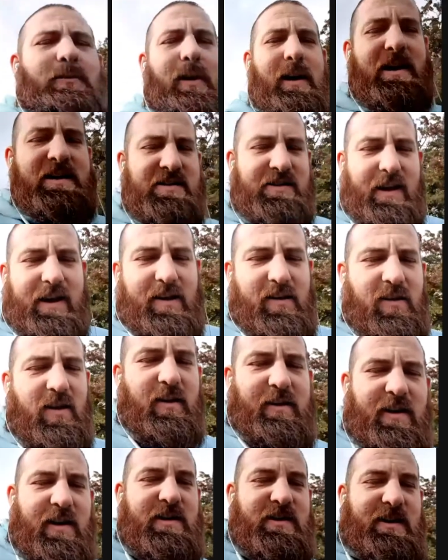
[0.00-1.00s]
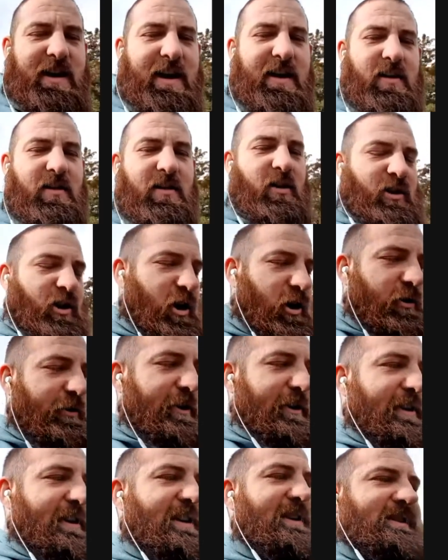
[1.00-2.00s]
you what, it's getting a lot
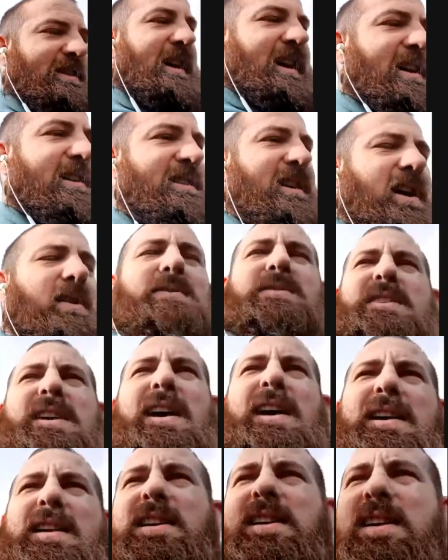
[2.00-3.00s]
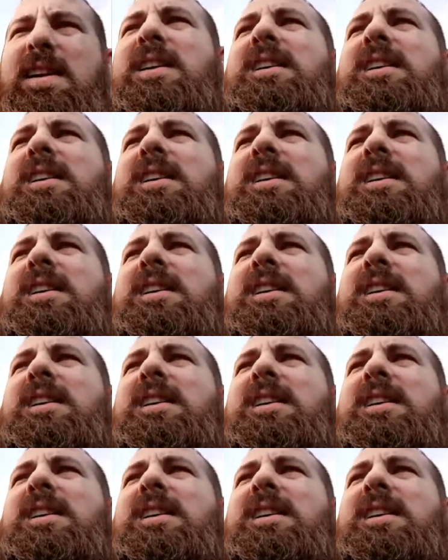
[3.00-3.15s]
colder these days outside.